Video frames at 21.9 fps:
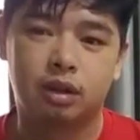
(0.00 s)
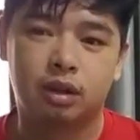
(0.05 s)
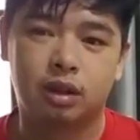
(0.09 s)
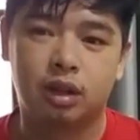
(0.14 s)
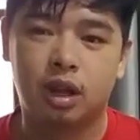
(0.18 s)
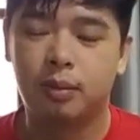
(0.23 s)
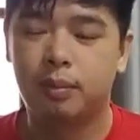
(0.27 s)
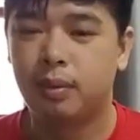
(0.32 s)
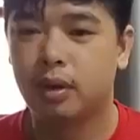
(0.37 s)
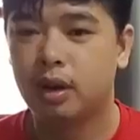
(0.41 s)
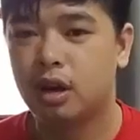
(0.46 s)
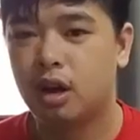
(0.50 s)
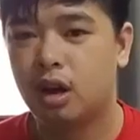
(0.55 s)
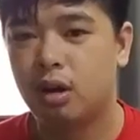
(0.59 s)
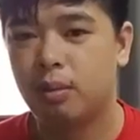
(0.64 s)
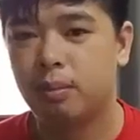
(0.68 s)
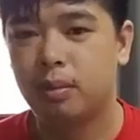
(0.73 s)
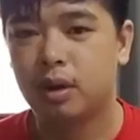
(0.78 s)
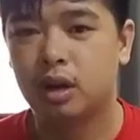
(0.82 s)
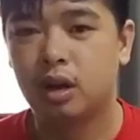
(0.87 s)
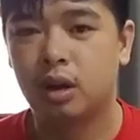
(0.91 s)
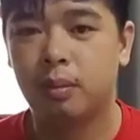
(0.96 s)
teasing
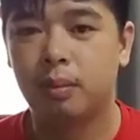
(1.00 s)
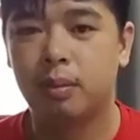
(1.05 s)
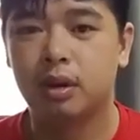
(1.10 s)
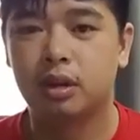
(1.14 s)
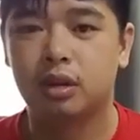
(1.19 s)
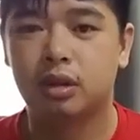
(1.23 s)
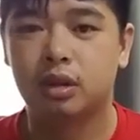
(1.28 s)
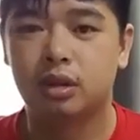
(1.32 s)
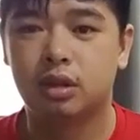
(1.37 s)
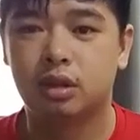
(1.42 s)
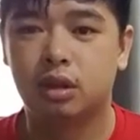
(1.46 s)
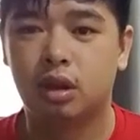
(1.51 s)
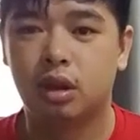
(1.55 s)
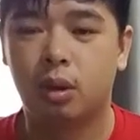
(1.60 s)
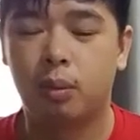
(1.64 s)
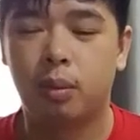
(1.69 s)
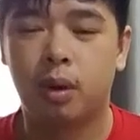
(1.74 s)
Raffi in shock, the